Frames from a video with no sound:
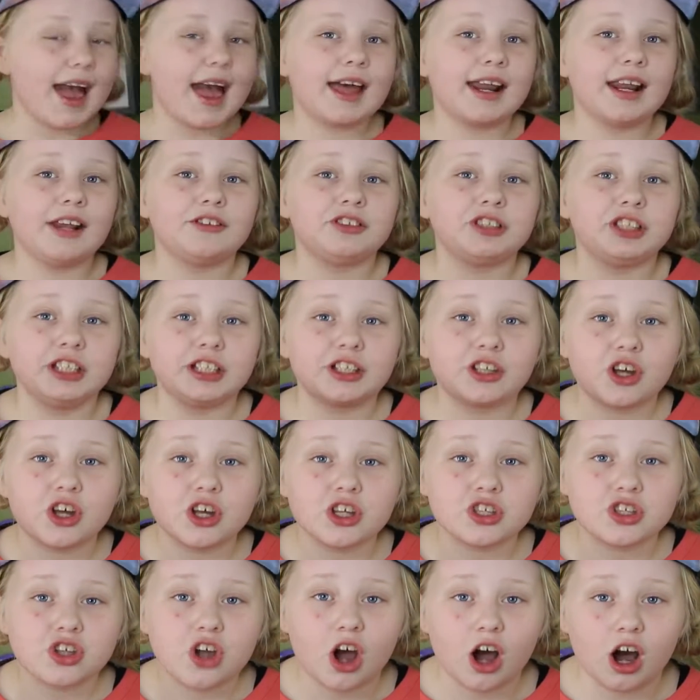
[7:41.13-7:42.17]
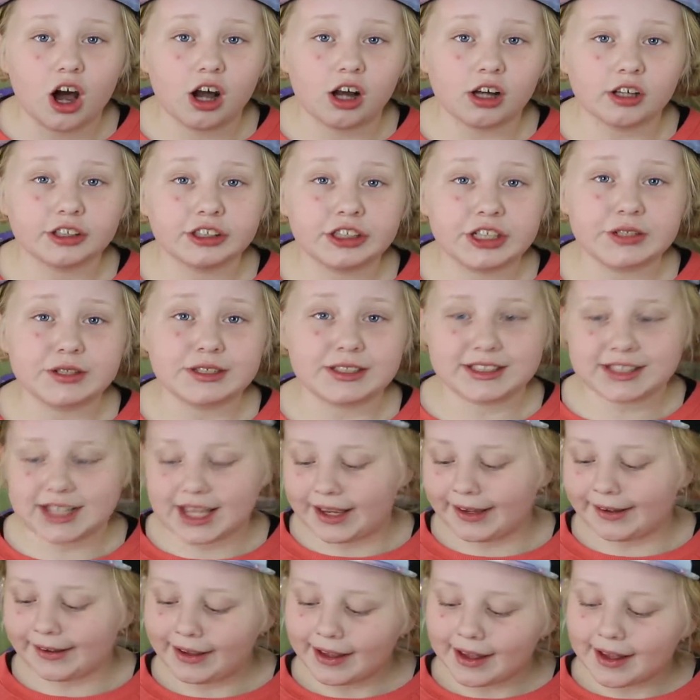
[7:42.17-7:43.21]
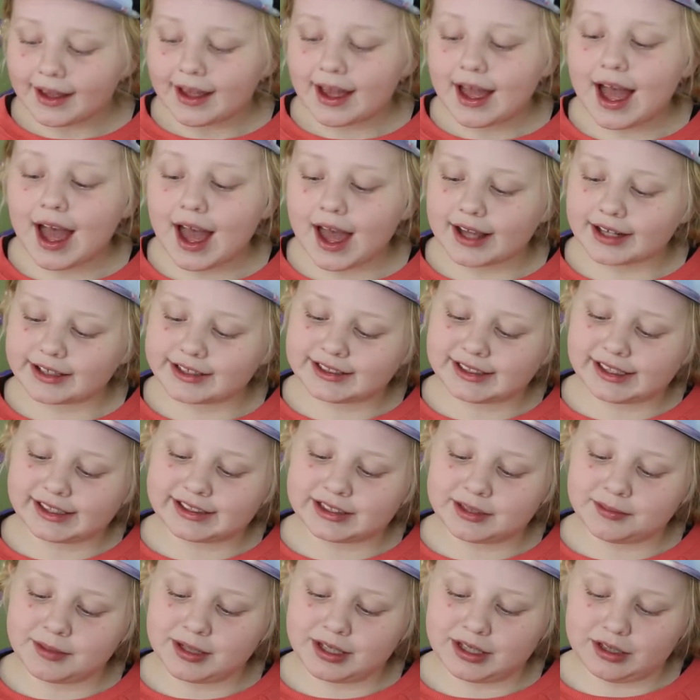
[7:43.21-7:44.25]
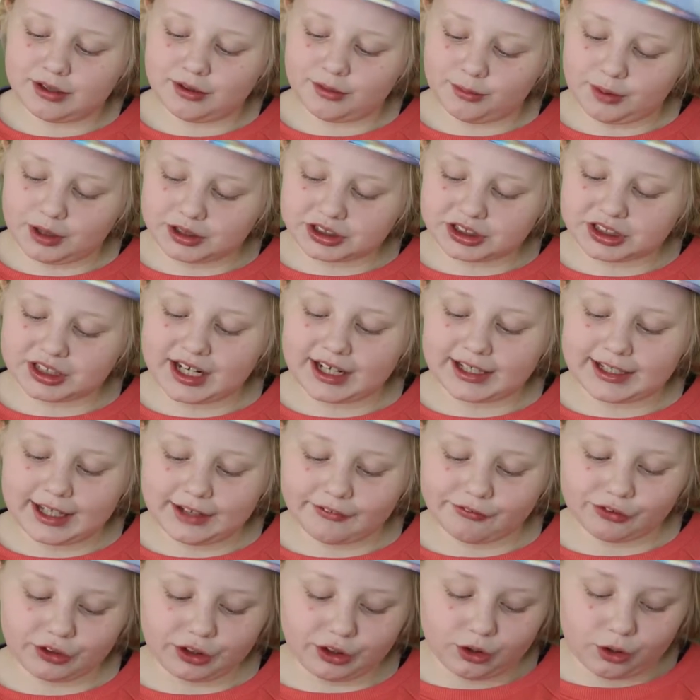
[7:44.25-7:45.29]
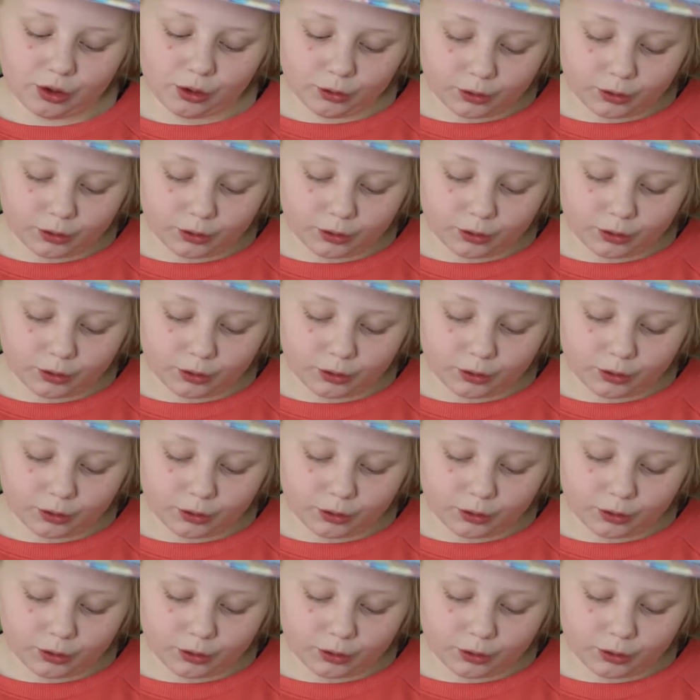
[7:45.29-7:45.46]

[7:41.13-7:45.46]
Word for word: And if she could talk, she would say, Hi, it's nice to meet you. What should I get for your